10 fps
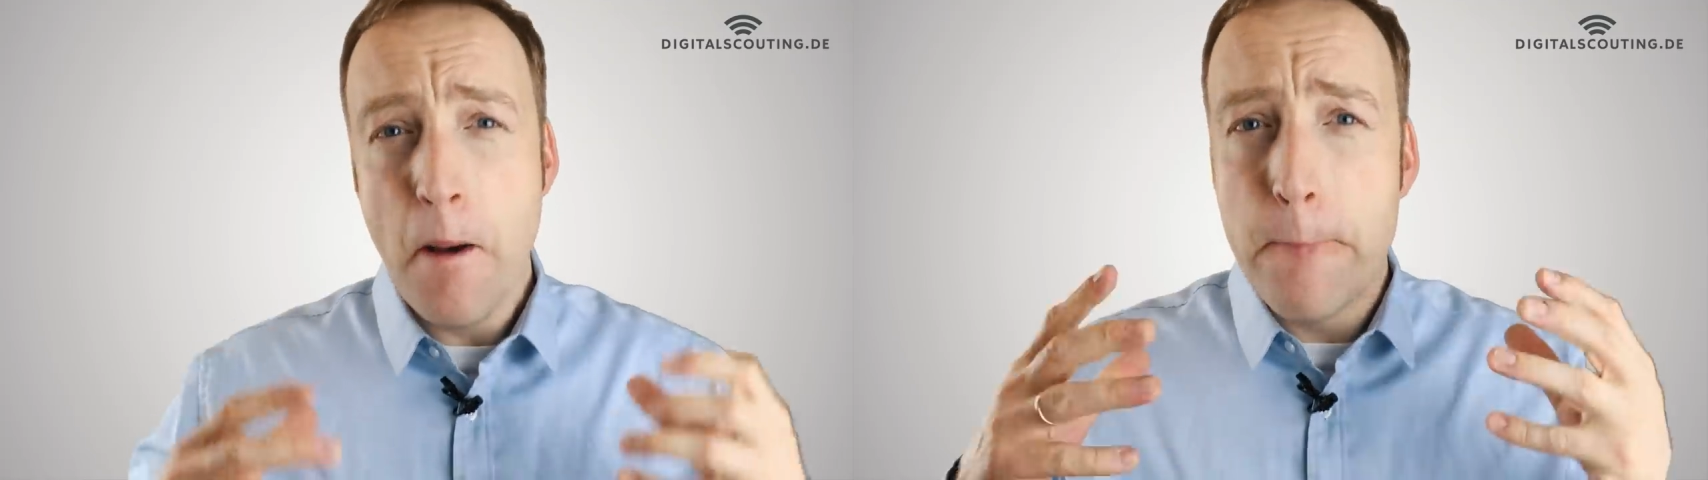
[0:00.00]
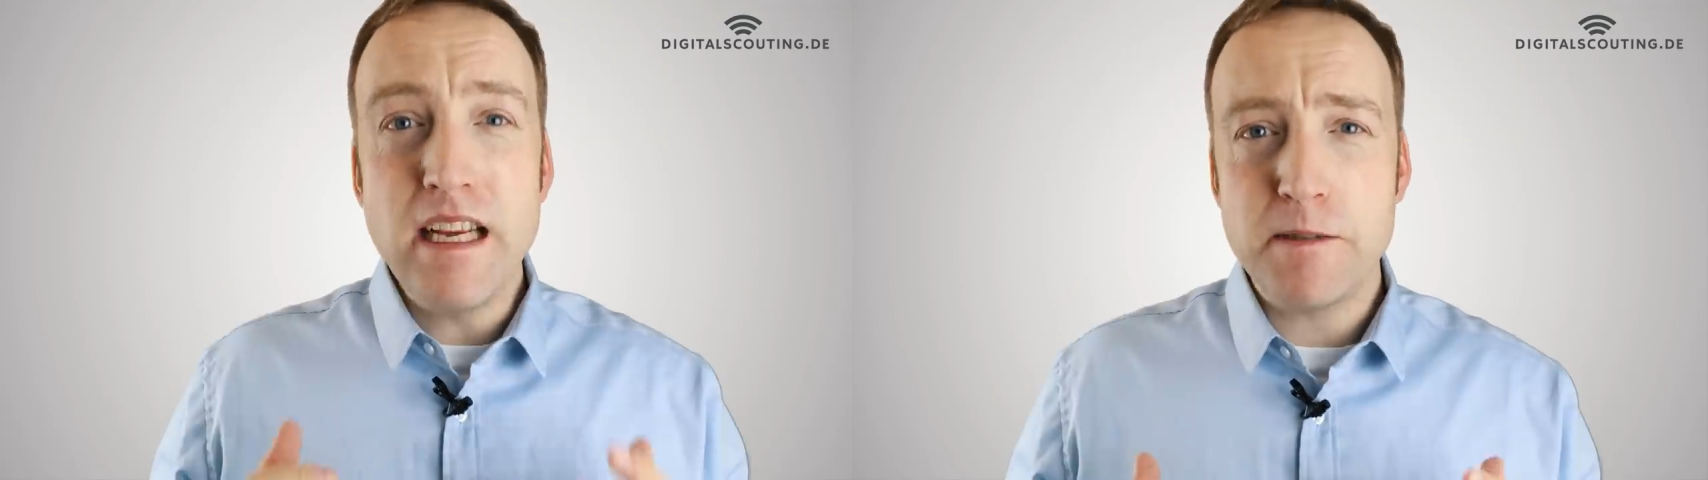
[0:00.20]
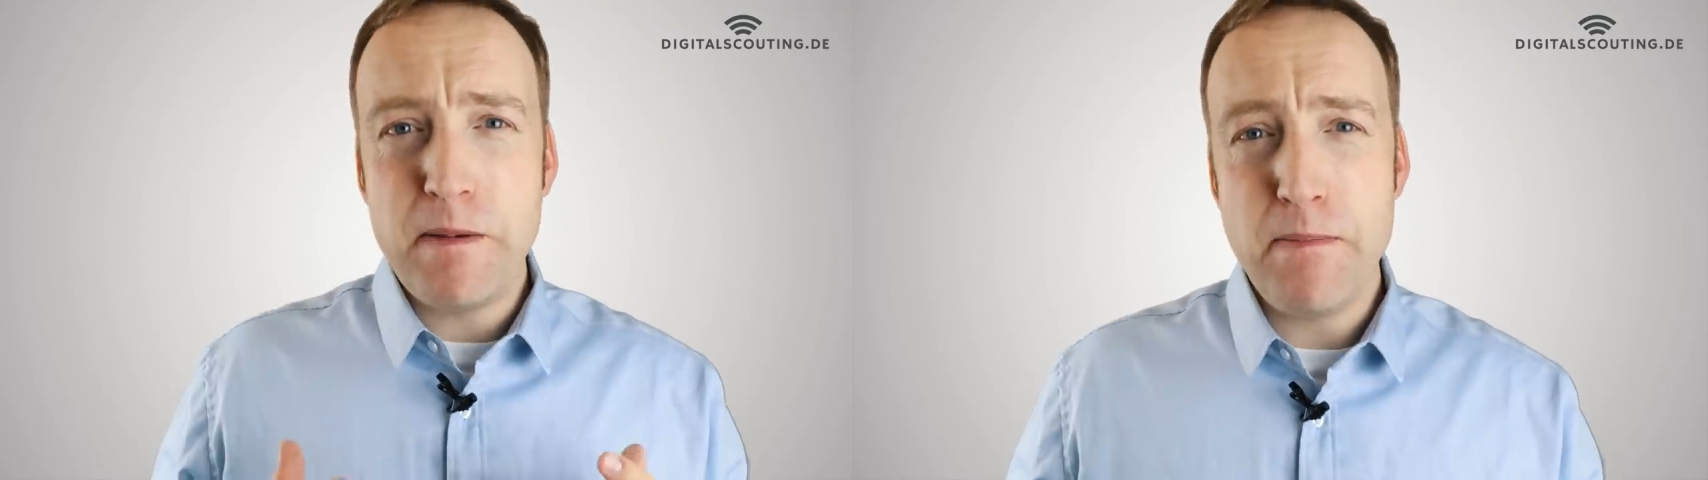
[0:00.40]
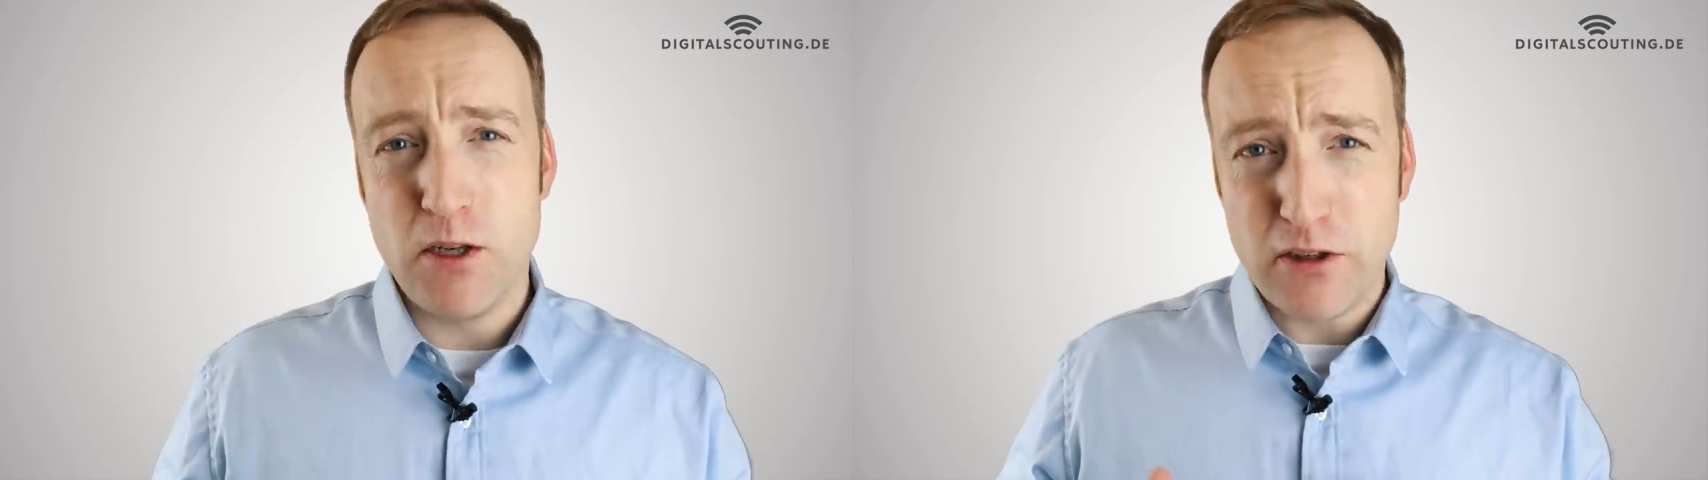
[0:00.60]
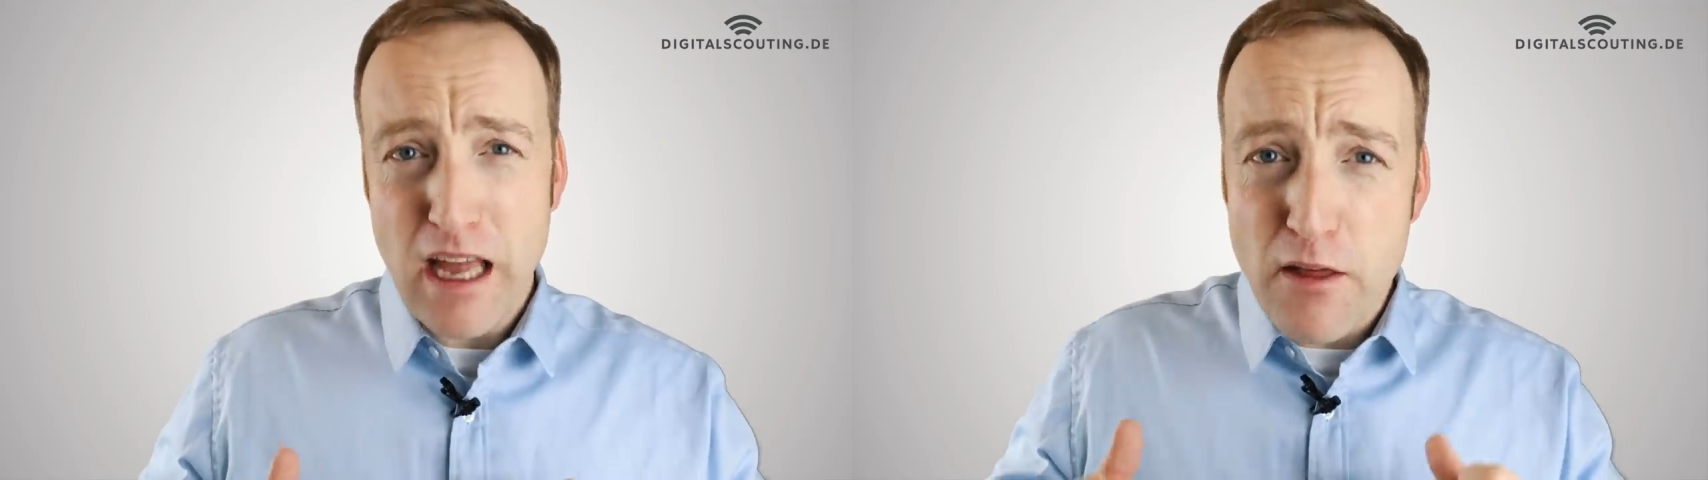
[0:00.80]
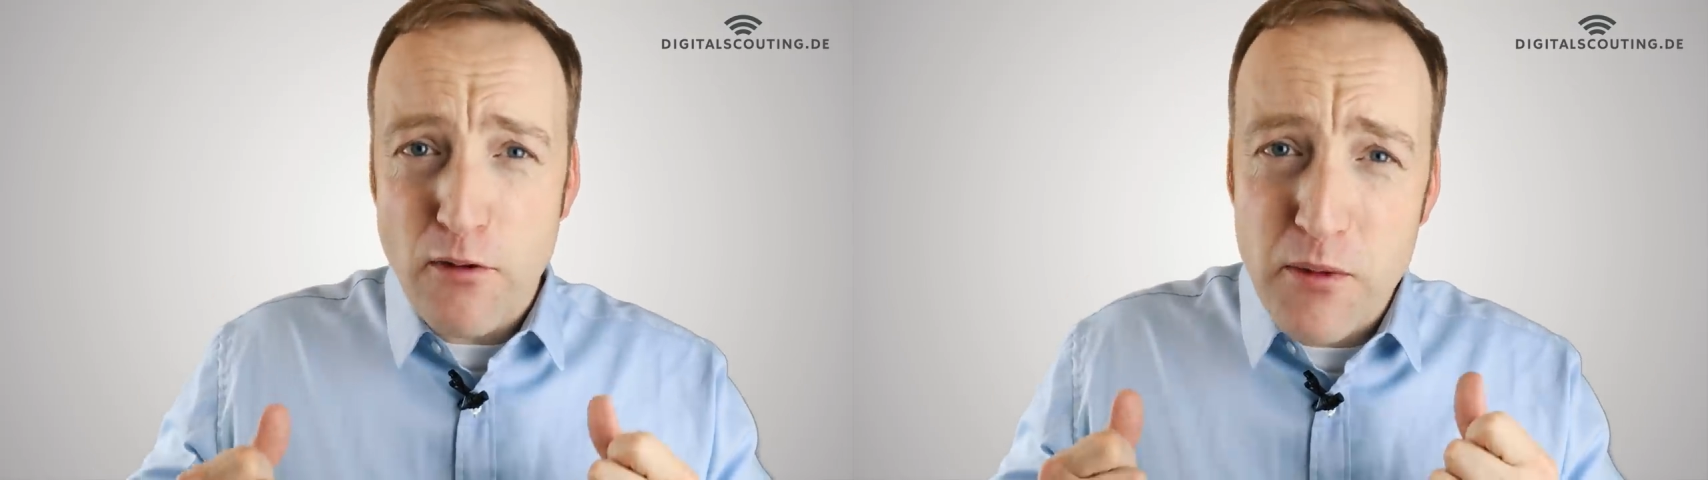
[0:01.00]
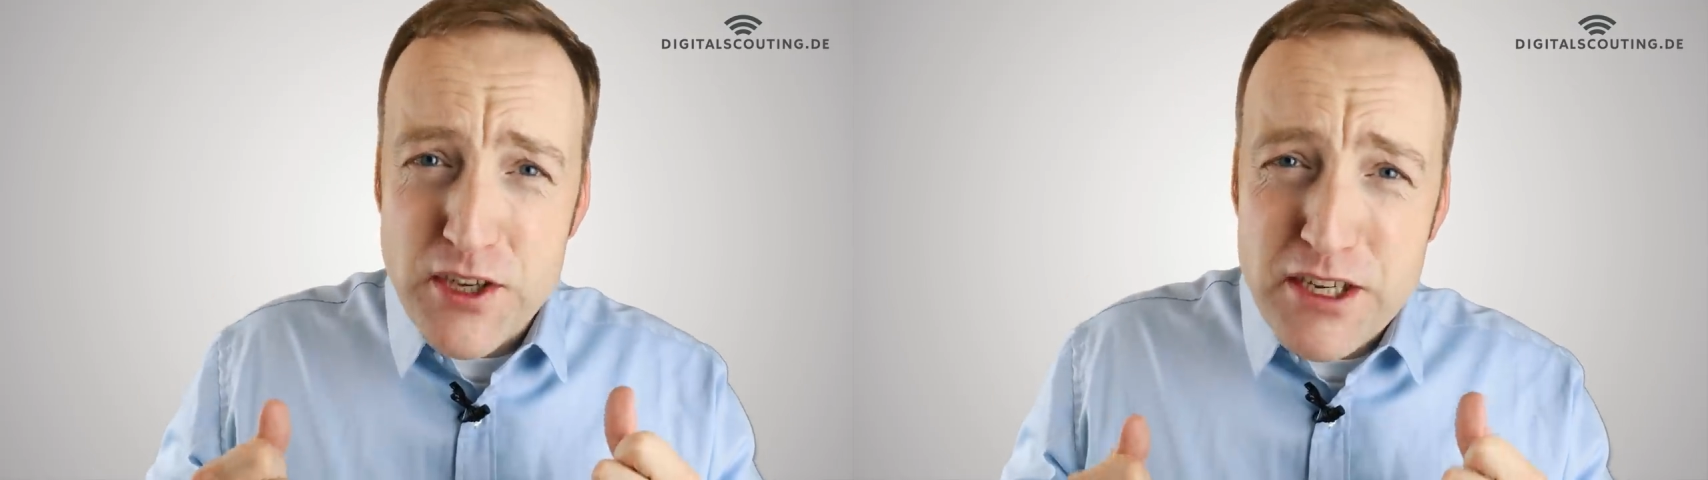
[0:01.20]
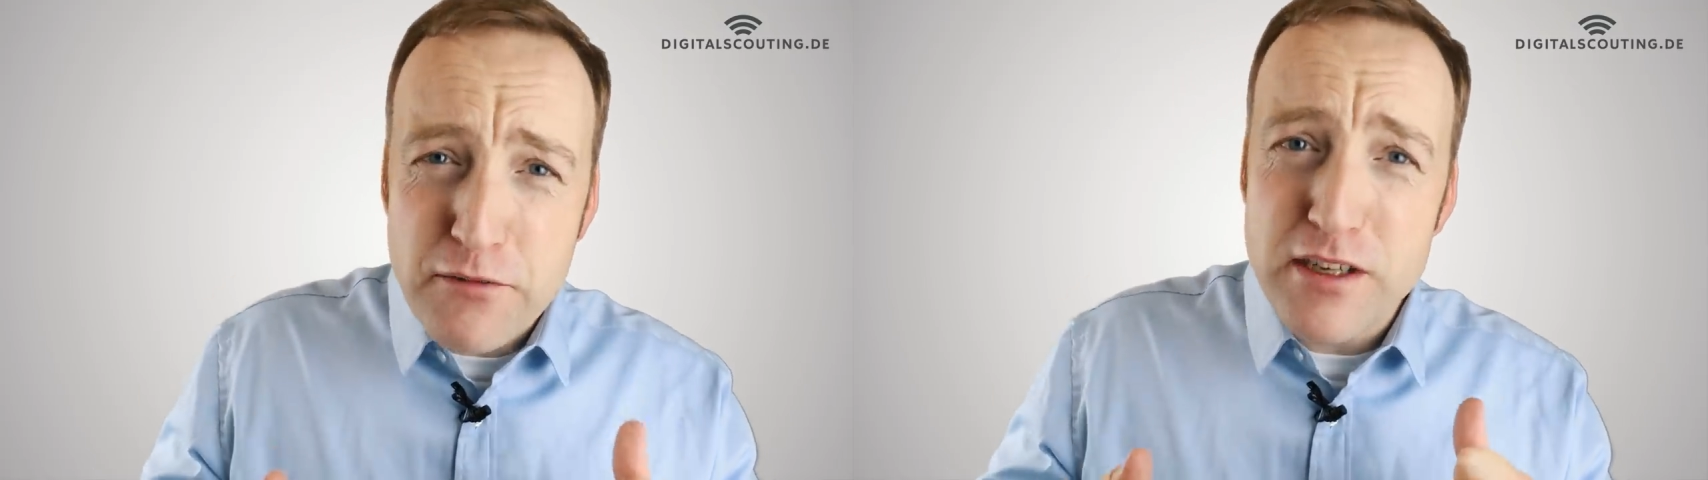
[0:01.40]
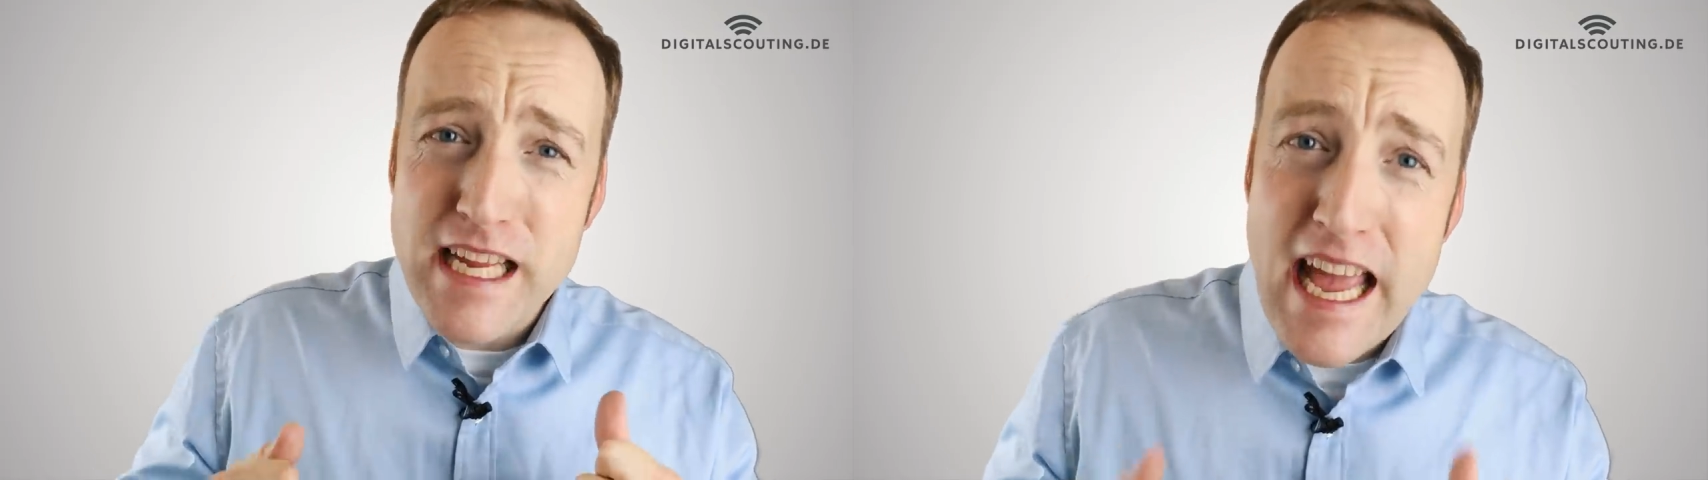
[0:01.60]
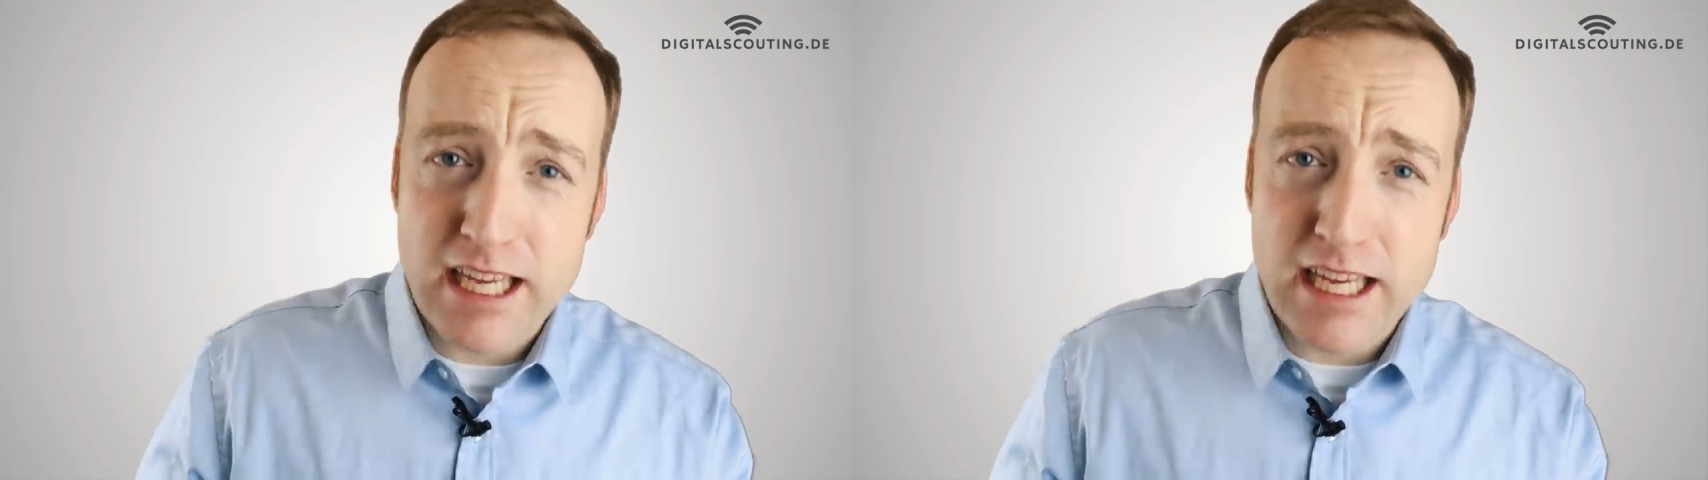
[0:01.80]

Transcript: brings people together from the different